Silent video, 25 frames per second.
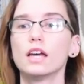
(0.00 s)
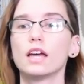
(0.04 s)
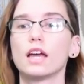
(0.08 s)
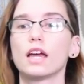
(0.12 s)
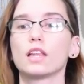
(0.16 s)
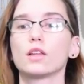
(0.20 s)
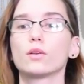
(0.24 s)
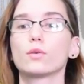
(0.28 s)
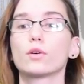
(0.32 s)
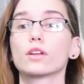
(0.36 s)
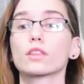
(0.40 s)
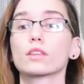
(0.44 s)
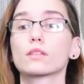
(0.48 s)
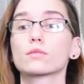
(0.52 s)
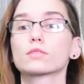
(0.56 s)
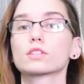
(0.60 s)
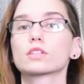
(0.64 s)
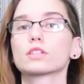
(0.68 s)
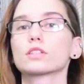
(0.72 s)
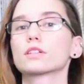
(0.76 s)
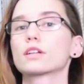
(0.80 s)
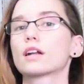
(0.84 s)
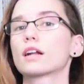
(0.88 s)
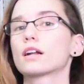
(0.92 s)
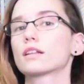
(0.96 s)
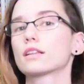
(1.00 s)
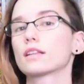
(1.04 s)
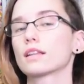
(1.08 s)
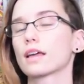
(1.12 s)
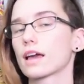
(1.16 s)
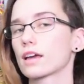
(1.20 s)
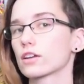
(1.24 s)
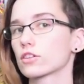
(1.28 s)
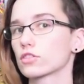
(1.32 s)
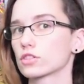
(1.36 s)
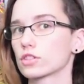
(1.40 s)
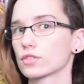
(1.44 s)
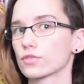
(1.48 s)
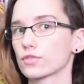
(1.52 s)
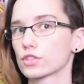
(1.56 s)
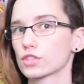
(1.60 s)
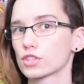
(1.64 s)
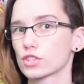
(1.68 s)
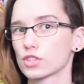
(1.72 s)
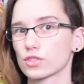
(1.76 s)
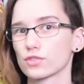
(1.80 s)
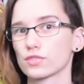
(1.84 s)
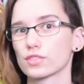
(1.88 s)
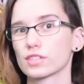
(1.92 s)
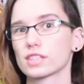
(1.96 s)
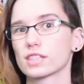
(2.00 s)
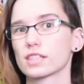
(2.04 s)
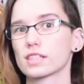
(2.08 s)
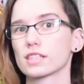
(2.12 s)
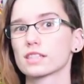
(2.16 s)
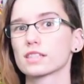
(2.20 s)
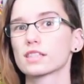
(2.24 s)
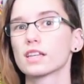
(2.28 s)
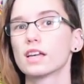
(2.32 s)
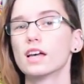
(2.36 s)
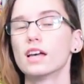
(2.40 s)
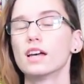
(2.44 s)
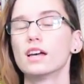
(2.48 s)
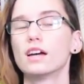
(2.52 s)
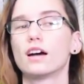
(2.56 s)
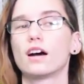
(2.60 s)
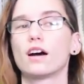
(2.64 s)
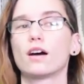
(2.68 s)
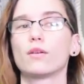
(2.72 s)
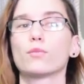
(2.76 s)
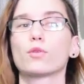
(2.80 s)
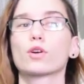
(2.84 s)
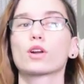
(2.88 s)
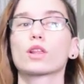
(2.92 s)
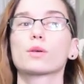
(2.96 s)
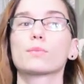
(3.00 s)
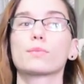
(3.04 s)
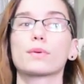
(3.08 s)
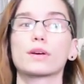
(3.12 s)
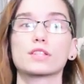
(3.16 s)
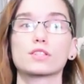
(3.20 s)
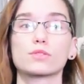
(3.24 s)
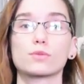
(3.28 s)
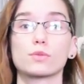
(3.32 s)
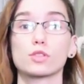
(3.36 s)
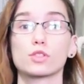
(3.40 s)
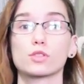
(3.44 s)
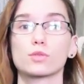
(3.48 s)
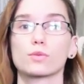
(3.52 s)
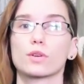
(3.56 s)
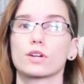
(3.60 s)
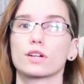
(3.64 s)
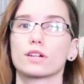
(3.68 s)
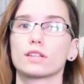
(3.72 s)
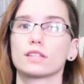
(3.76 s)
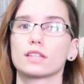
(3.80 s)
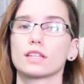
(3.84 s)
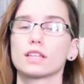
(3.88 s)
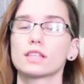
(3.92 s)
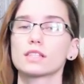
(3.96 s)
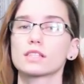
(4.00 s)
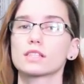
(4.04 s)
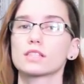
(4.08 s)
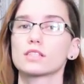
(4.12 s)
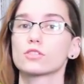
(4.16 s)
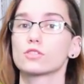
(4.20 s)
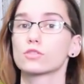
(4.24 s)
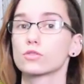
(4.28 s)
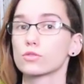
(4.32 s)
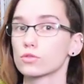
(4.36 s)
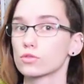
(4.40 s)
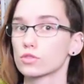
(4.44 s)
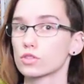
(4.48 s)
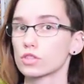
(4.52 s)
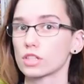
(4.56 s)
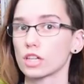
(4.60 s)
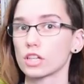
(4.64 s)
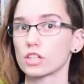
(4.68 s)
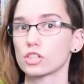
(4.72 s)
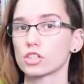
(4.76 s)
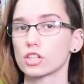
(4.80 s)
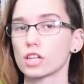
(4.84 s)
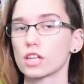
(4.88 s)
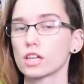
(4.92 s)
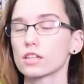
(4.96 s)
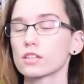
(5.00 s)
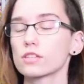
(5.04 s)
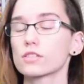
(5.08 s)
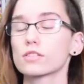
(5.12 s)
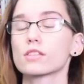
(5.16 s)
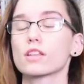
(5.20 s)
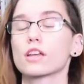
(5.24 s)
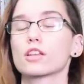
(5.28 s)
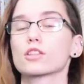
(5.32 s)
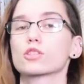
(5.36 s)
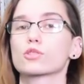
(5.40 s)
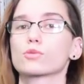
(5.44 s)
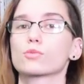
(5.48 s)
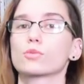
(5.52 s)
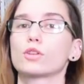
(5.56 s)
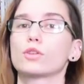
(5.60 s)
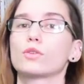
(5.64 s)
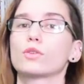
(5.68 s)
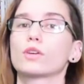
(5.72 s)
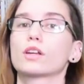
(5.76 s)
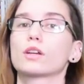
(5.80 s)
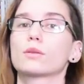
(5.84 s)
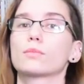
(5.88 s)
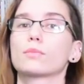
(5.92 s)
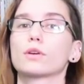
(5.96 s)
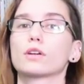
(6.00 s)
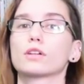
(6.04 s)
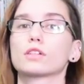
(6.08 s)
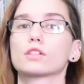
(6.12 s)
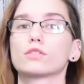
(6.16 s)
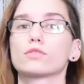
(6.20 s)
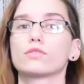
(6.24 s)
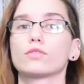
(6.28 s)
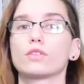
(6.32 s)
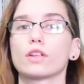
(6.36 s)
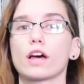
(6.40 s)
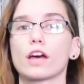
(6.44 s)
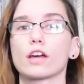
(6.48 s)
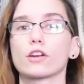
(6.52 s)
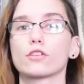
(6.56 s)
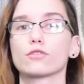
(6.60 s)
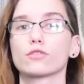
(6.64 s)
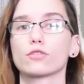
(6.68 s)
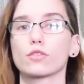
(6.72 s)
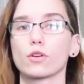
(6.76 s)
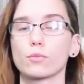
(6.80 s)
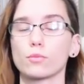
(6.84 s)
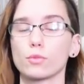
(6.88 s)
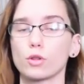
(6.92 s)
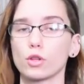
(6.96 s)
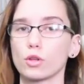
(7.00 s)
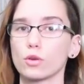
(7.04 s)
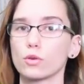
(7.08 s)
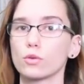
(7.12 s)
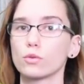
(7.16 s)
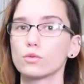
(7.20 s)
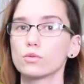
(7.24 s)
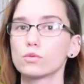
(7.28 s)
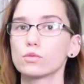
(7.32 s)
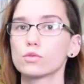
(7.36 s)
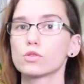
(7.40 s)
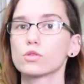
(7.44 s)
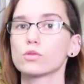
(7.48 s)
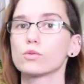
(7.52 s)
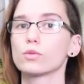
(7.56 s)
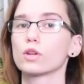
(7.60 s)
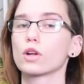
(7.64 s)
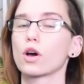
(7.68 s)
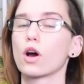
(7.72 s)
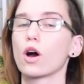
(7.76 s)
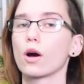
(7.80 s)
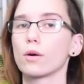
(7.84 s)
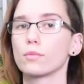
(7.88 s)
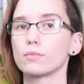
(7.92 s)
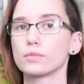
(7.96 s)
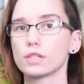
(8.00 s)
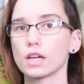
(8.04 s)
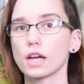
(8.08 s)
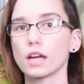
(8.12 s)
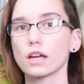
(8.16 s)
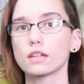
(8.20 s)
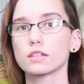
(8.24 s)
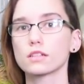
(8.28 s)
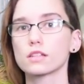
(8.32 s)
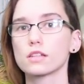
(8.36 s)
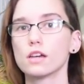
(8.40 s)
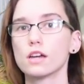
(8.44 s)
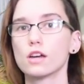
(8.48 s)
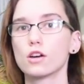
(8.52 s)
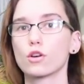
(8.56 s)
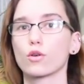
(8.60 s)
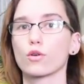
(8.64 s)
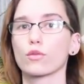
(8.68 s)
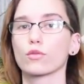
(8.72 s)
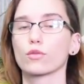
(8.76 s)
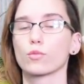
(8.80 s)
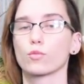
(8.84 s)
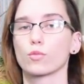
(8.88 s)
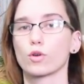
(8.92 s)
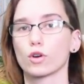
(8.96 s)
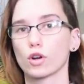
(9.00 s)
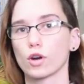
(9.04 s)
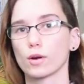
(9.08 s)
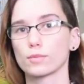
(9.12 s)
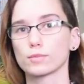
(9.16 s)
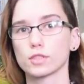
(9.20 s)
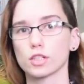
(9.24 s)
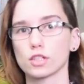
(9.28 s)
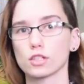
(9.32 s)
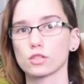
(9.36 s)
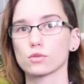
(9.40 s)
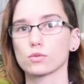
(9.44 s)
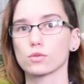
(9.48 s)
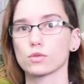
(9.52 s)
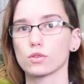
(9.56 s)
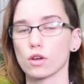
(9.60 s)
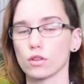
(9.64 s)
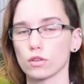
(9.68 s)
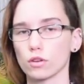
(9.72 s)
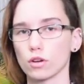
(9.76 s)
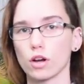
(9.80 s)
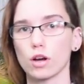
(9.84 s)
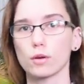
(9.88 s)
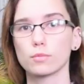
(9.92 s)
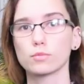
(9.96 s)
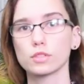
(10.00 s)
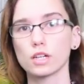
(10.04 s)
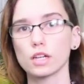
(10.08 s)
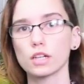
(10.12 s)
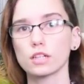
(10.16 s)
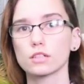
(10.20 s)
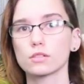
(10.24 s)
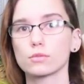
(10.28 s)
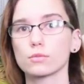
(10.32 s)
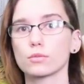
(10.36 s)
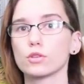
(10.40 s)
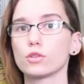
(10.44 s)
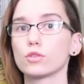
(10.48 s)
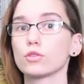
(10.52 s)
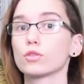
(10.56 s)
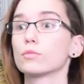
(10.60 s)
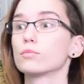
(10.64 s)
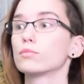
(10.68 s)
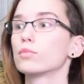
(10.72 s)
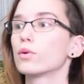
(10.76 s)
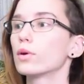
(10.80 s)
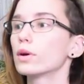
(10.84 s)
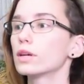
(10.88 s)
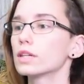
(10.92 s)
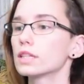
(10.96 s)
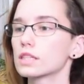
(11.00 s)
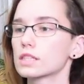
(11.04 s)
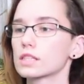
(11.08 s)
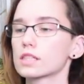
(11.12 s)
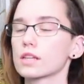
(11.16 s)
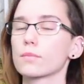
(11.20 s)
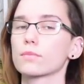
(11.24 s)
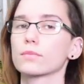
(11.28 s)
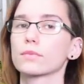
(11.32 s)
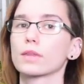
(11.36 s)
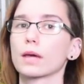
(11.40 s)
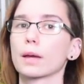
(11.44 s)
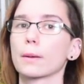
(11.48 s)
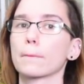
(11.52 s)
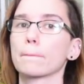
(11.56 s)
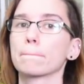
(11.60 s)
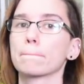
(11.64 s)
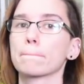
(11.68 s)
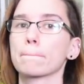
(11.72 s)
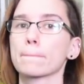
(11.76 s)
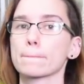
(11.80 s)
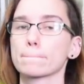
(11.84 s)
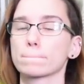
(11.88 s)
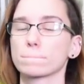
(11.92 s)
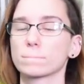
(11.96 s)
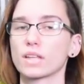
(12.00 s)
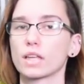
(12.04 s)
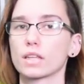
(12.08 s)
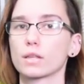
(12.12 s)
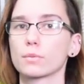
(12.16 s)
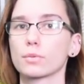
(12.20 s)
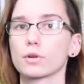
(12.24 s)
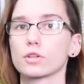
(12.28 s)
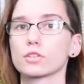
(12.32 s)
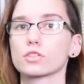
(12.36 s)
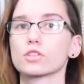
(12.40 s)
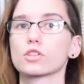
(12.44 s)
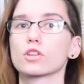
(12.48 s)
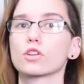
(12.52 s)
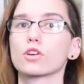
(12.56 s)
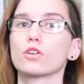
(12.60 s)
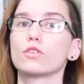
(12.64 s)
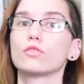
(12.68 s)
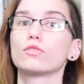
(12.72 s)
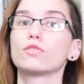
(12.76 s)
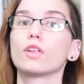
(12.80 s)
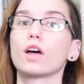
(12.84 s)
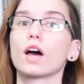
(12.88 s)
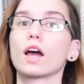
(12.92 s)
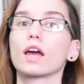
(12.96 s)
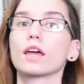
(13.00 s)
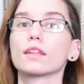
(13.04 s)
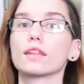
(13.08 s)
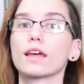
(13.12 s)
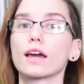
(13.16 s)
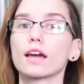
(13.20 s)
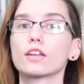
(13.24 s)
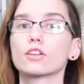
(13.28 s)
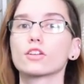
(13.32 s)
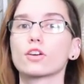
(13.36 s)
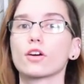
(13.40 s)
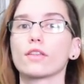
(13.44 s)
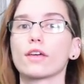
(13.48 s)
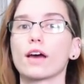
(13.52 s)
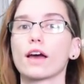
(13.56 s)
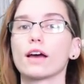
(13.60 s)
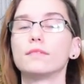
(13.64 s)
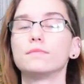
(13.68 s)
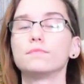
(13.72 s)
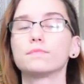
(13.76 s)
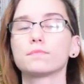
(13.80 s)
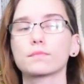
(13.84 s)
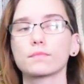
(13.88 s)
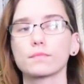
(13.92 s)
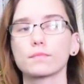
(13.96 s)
and you want them to learn how to land on different surfaces. One of the best ways to work on this is through stationing, so that's when you get a bird to fly from you to an object, or from one object to another object, where you can point at something and the bird's going to go fly and land on that.